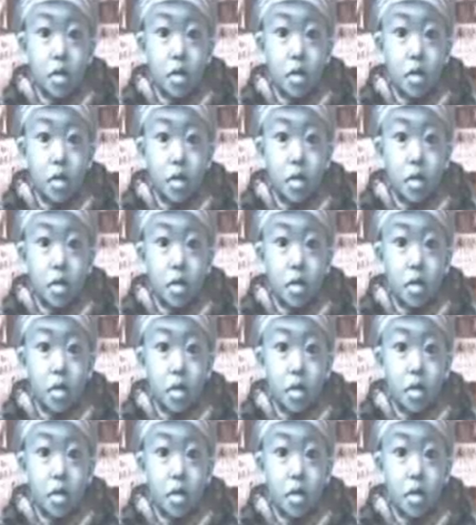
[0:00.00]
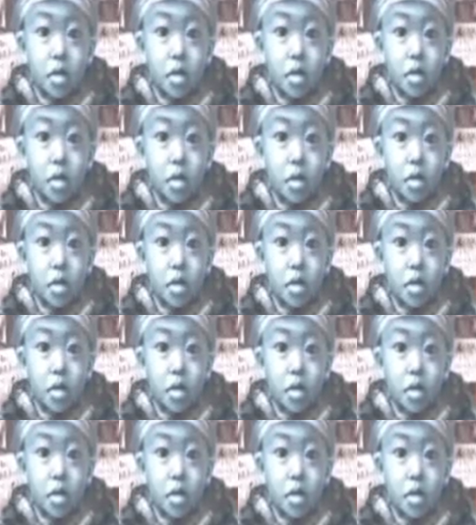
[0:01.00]

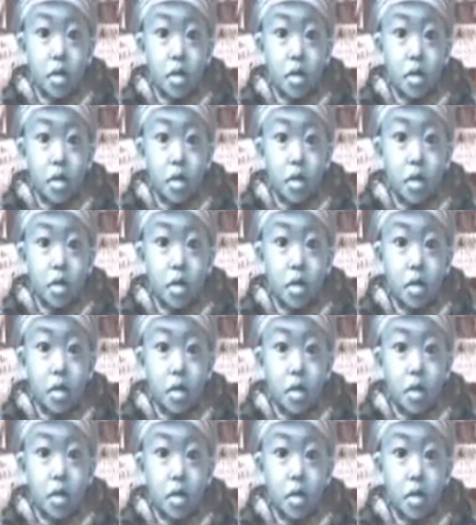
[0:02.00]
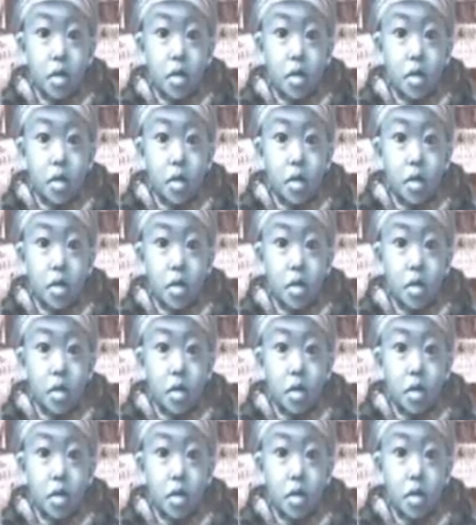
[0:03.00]

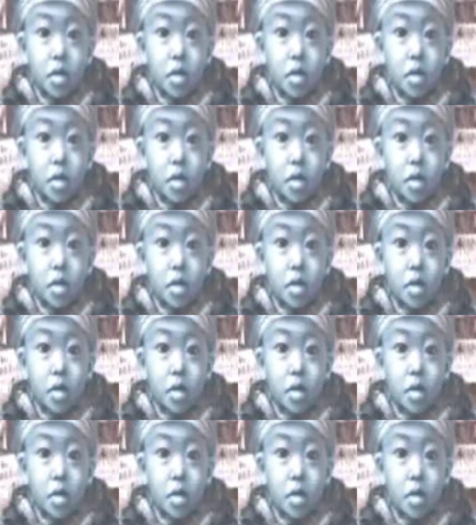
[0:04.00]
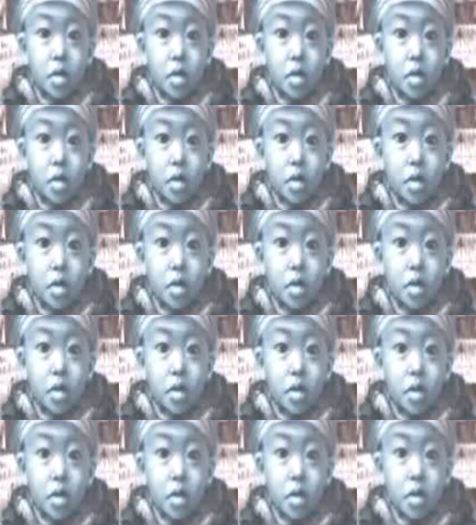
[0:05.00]

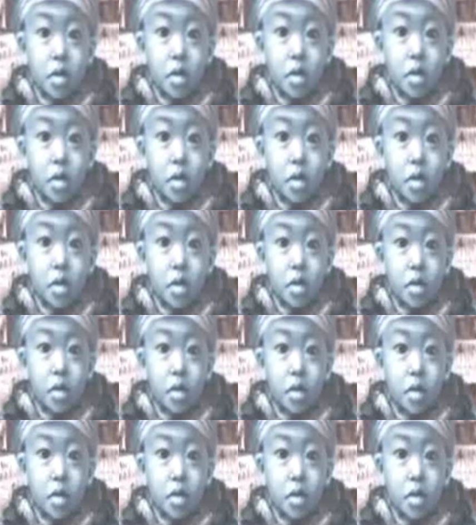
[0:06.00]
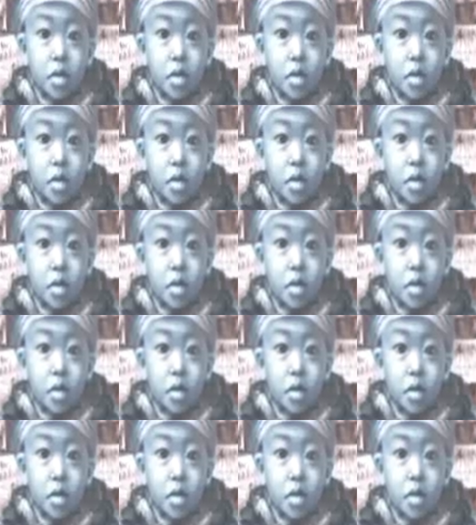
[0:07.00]
[no speech]